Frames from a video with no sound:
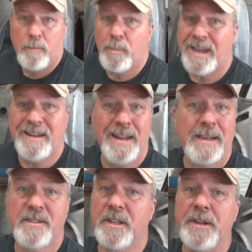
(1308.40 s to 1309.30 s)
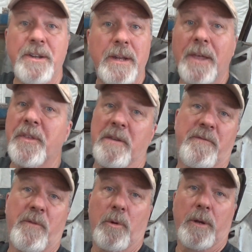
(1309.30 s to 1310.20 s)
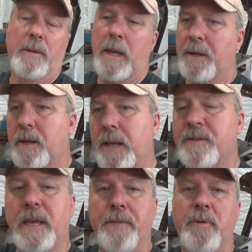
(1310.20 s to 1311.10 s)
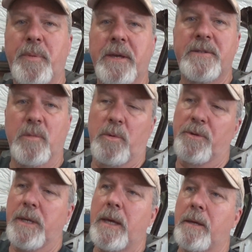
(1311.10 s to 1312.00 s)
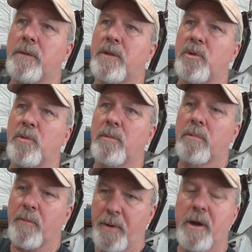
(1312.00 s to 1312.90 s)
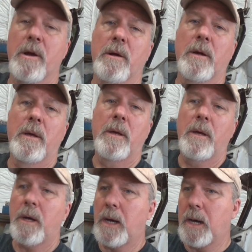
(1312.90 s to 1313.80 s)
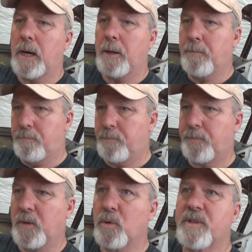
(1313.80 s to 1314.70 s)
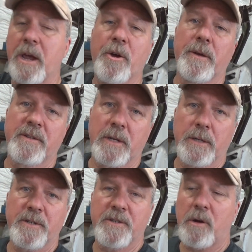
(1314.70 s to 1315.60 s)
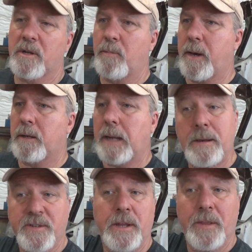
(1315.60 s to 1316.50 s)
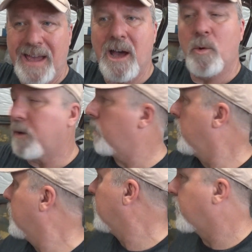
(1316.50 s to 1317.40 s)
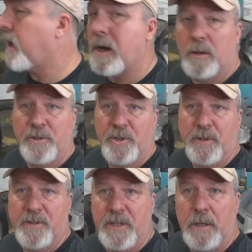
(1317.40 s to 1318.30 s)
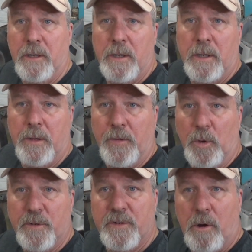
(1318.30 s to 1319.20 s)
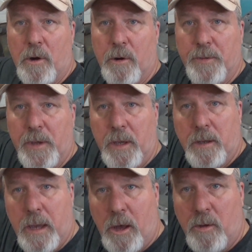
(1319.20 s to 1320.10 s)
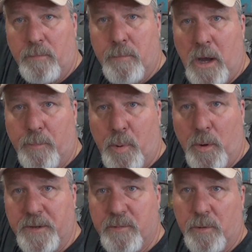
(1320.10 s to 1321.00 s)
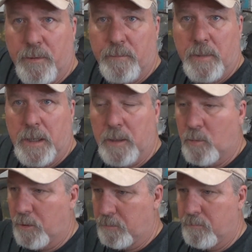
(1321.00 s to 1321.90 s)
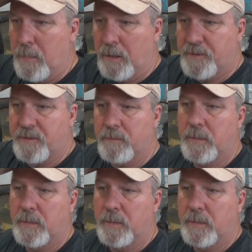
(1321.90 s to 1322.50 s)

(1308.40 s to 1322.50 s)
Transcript: paid next to nothing for it, and it has every piece that we'll need to repair those areas that I just talked about outside of the cowl. We didn't get any of the cowl, as you can see. Those are the cowl mount points where it mounts